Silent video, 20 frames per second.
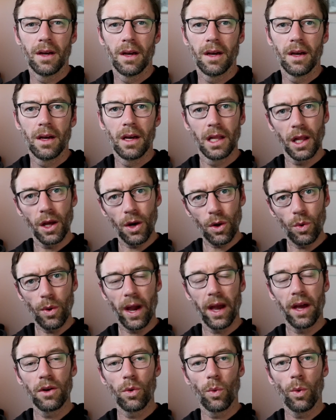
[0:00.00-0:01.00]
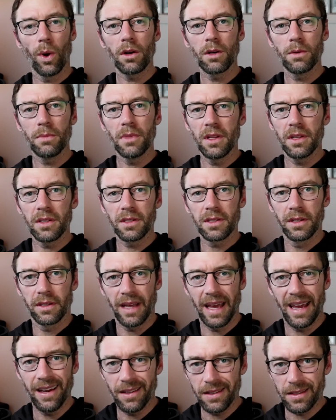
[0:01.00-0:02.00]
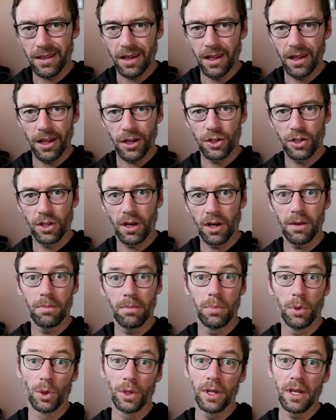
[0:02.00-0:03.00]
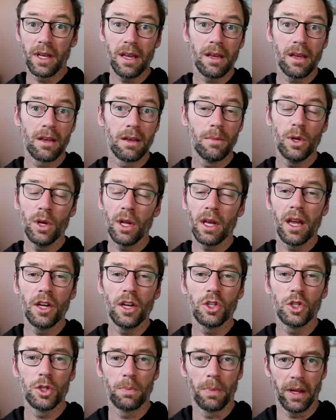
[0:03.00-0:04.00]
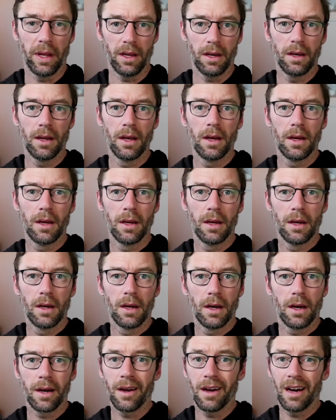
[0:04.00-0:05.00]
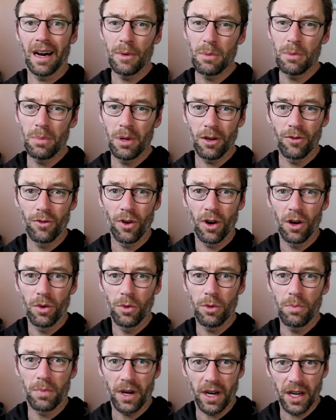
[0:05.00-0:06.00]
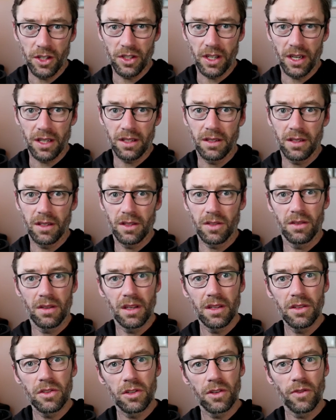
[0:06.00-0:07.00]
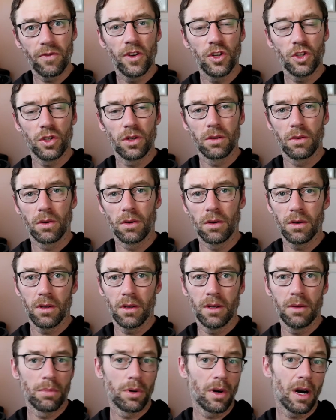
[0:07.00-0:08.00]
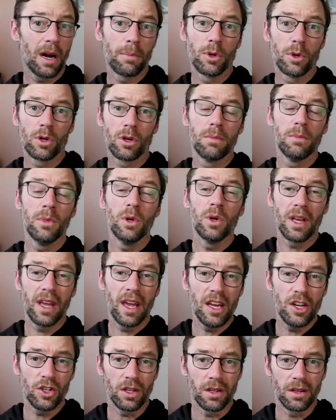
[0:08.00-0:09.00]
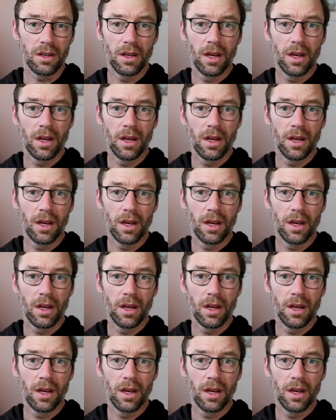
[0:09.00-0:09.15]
Hello, and welcome to this hands-on lecture on building a communications plan. A common pitfall with projects is insufficient or improper communication.